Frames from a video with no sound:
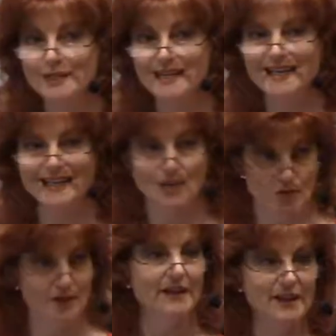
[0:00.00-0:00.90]
take it
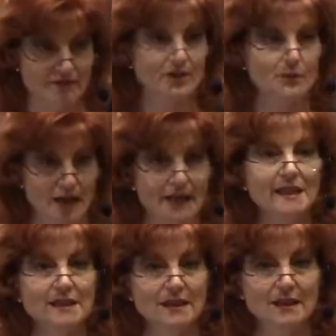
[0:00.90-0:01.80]
or leave it,
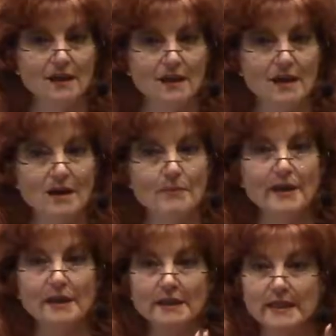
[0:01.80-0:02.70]
right?
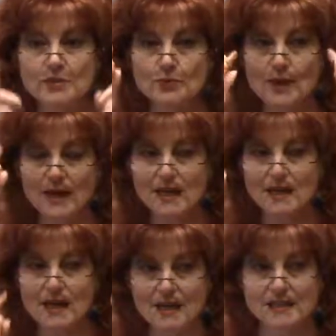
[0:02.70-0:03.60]
But at least
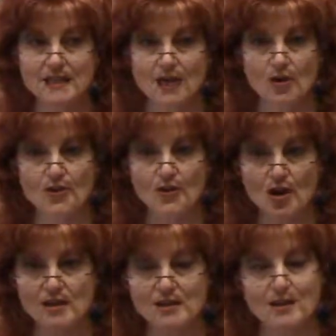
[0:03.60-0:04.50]
recognizing our
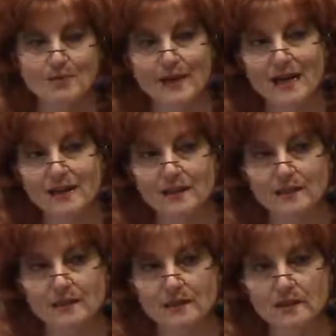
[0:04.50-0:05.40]
thoughts about it.